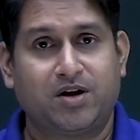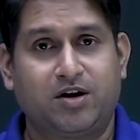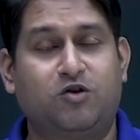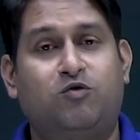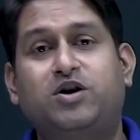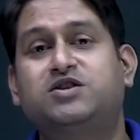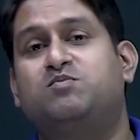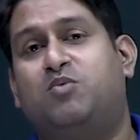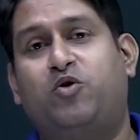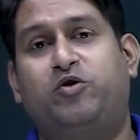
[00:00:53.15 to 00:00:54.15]
Now what is
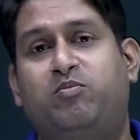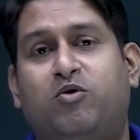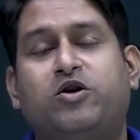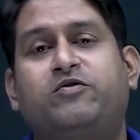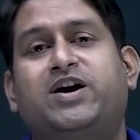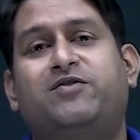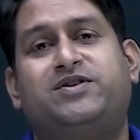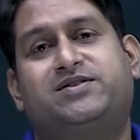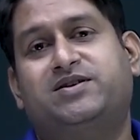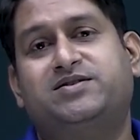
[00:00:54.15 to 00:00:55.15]
mode? Mode we have
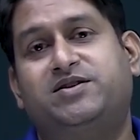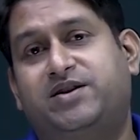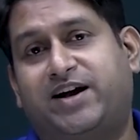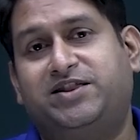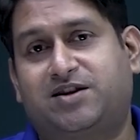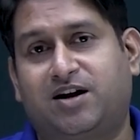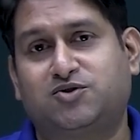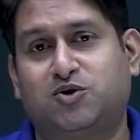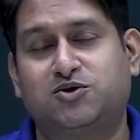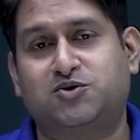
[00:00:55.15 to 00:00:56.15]
discussed in 9th
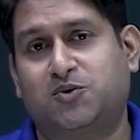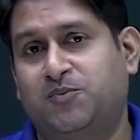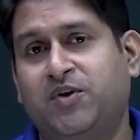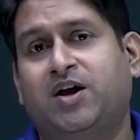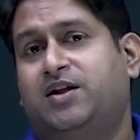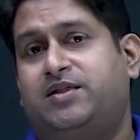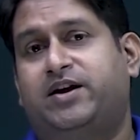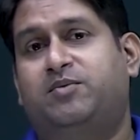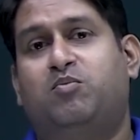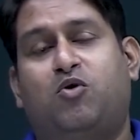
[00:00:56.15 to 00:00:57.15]
class also,
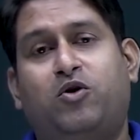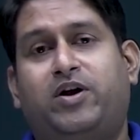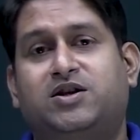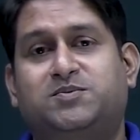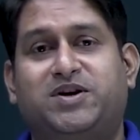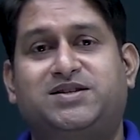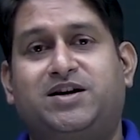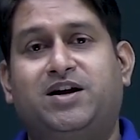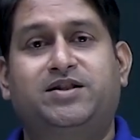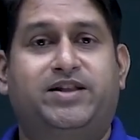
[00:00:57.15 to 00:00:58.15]
that mode is
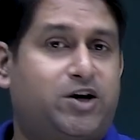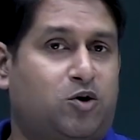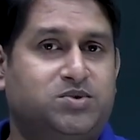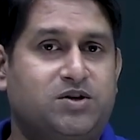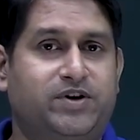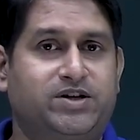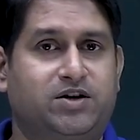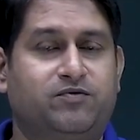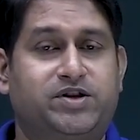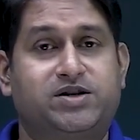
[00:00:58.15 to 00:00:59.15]
basically that
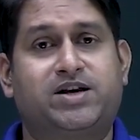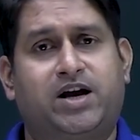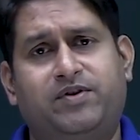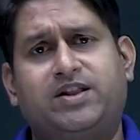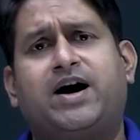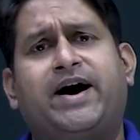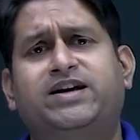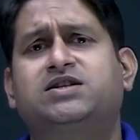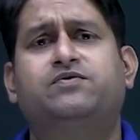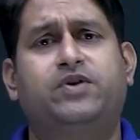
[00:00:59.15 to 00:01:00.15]
observation which is having the highest